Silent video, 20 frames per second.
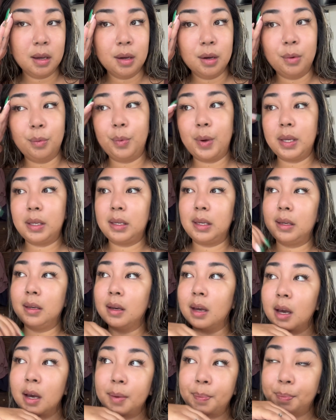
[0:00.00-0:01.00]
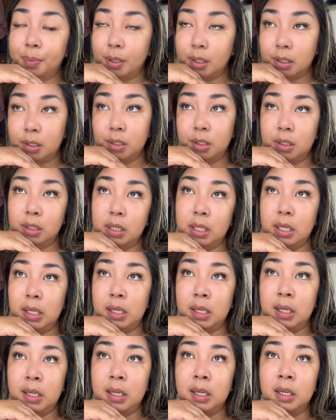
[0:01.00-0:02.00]
waking up
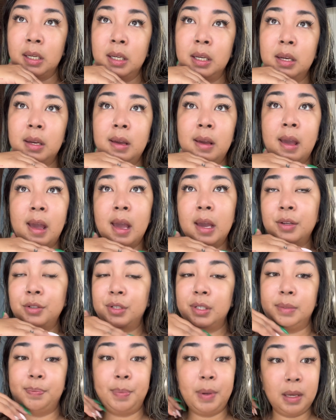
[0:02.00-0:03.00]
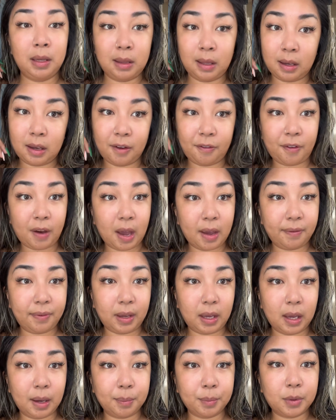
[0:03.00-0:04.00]
early and just being like a 5
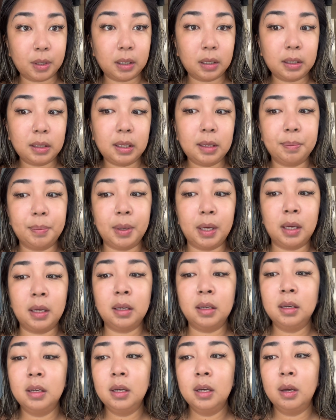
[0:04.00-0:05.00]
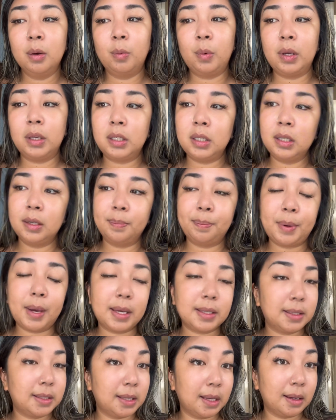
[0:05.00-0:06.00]
a.m. girly, but waking up
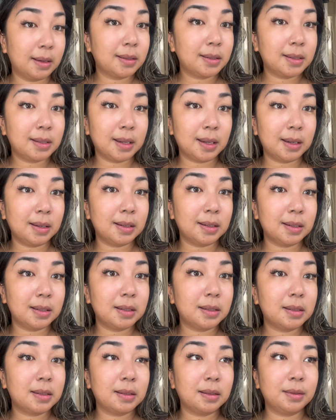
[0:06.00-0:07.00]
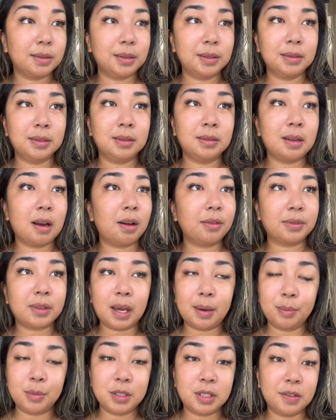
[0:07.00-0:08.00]
at 6 is not
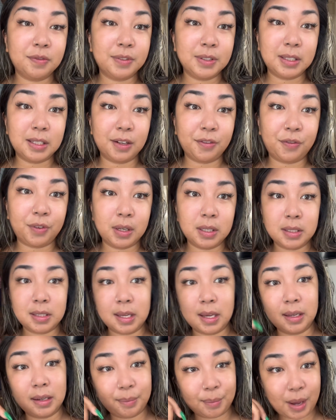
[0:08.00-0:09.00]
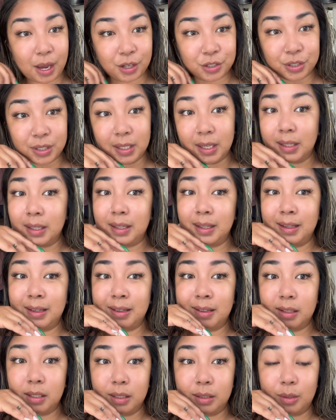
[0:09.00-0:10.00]
that much of a difference, and I'm actually
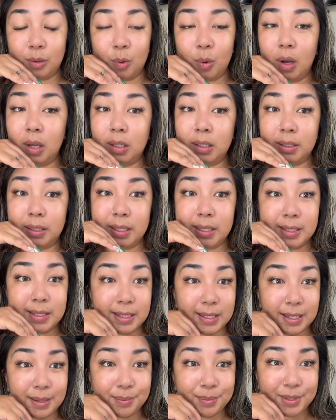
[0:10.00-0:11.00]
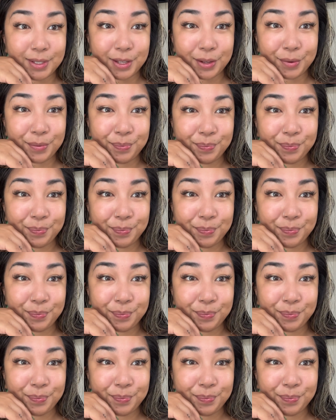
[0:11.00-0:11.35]
getting good quality sleep. So